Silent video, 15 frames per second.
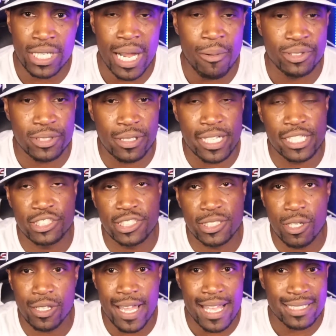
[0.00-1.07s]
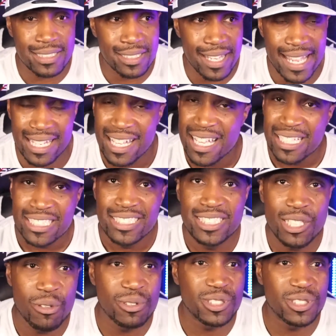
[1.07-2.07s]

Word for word: I was on his show last night doing